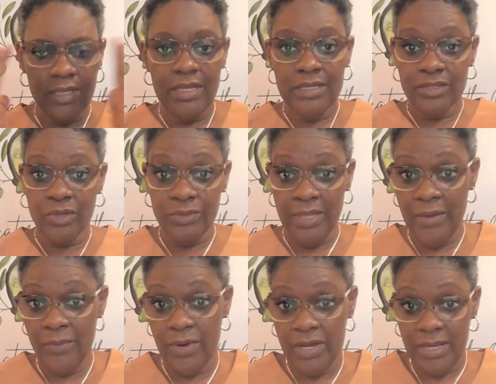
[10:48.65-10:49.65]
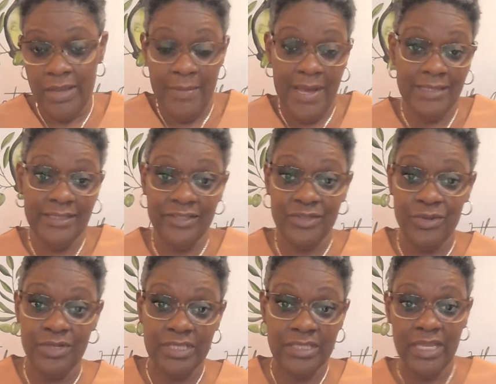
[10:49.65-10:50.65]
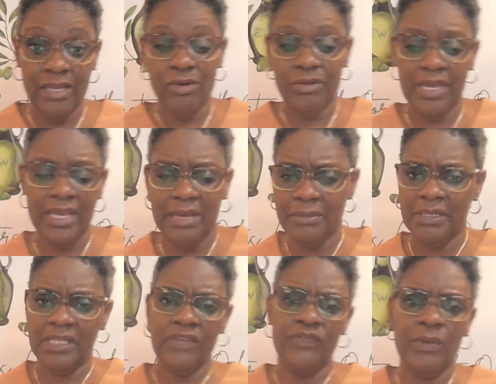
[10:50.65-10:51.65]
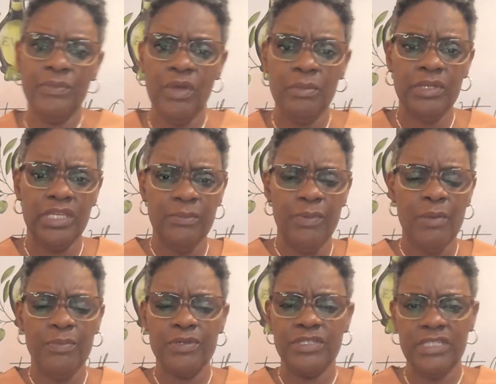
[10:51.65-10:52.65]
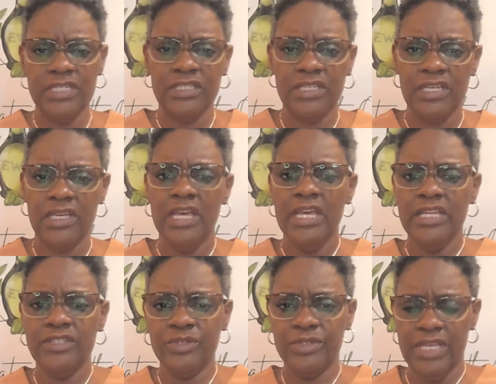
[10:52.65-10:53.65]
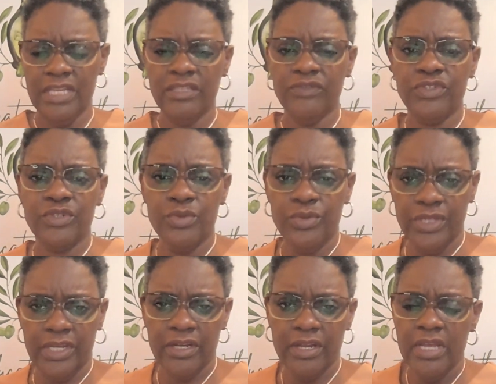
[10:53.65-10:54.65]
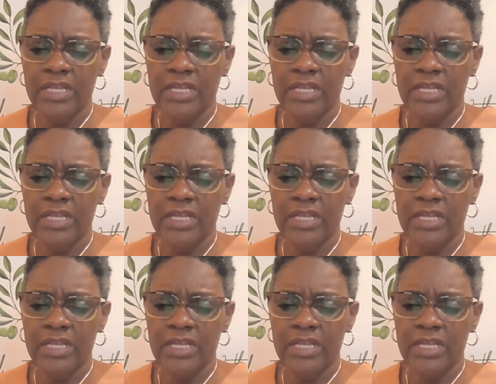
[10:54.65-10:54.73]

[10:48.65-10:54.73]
So then what? Am I just going to say, okay, I'm going to give up? No, I'm going to keep on persisting until the end of the school year.